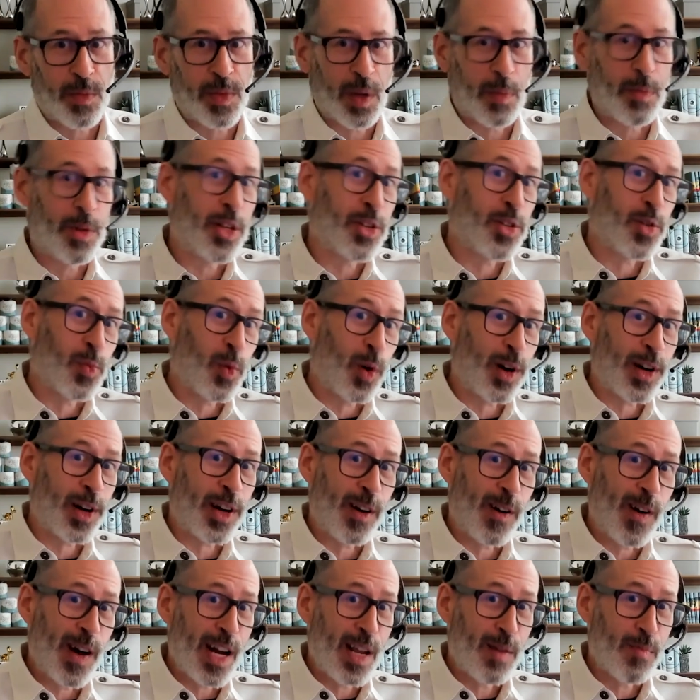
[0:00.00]
someone doesn't
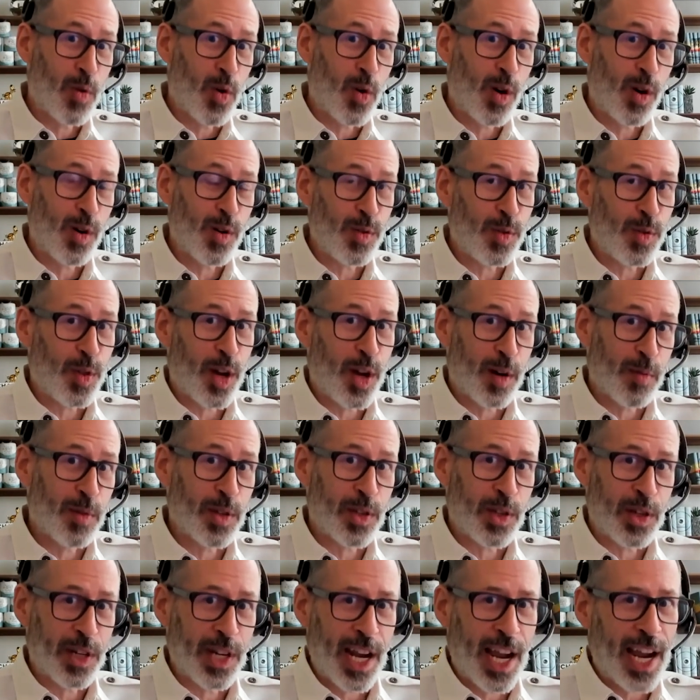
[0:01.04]
work here anymore who thought it
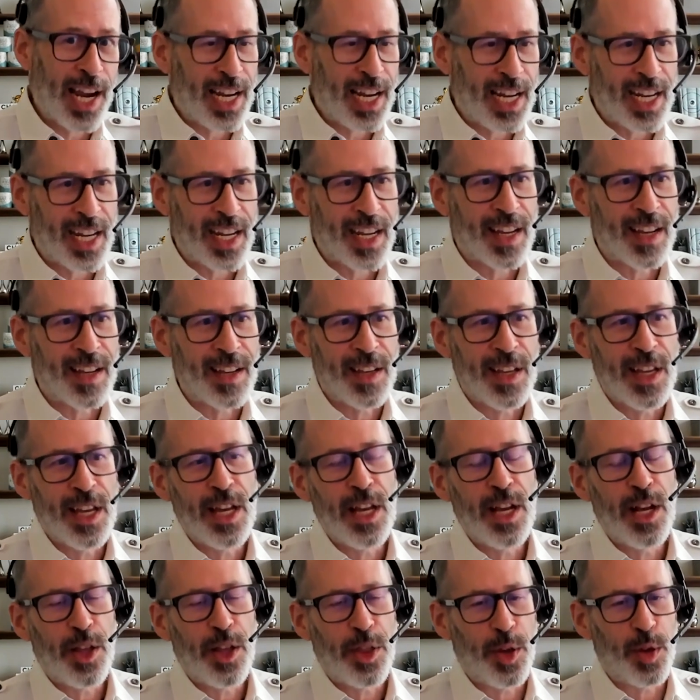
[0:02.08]
was a good idea,
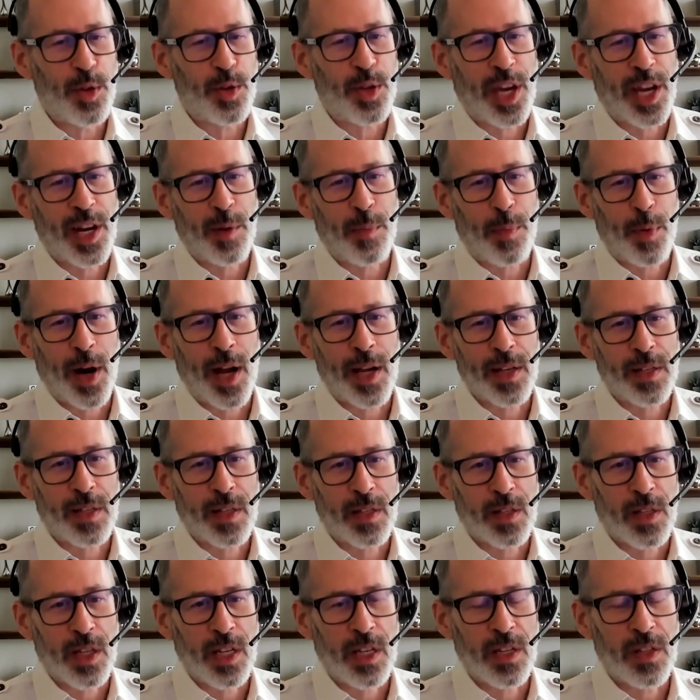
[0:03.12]
those kind of
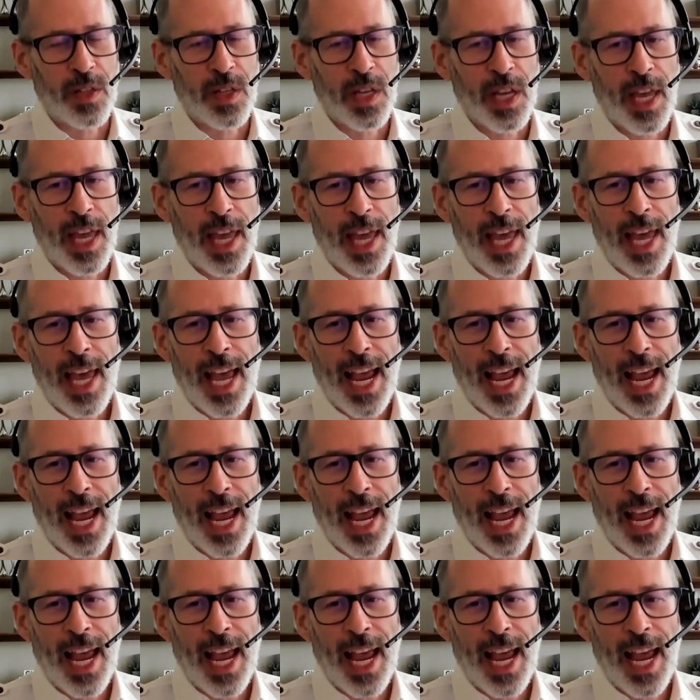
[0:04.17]
processes.